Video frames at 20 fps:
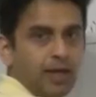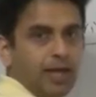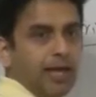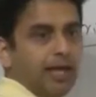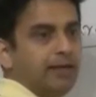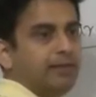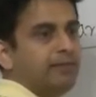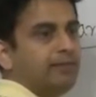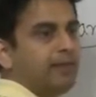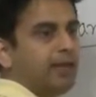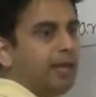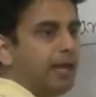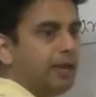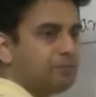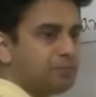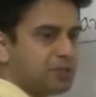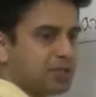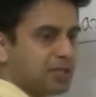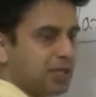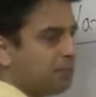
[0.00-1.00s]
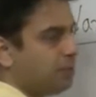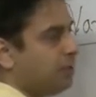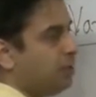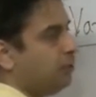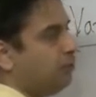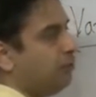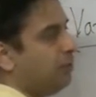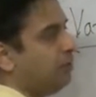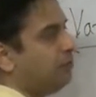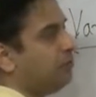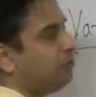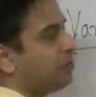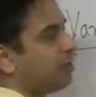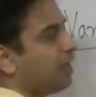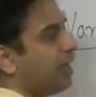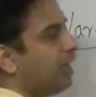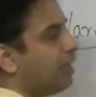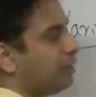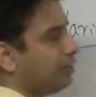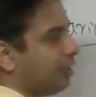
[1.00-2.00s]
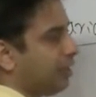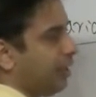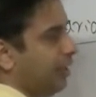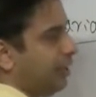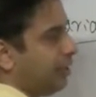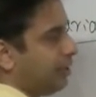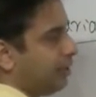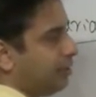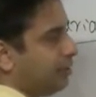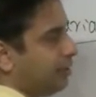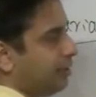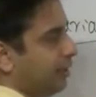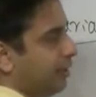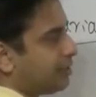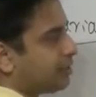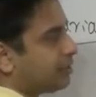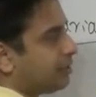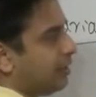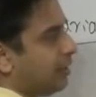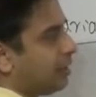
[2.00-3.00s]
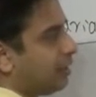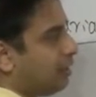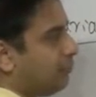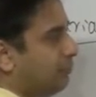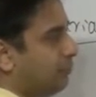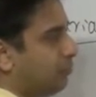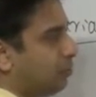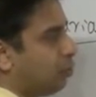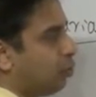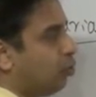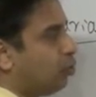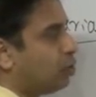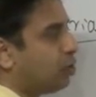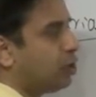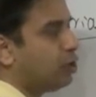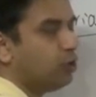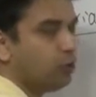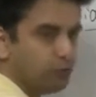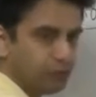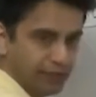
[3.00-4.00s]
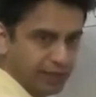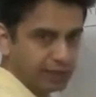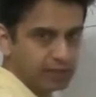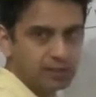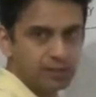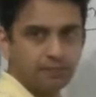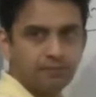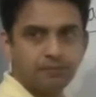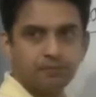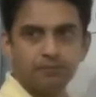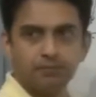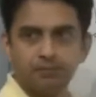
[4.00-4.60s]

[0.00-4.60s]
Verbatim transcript: and in the M step, when we were calculating the next theta, we would hold Q fixed,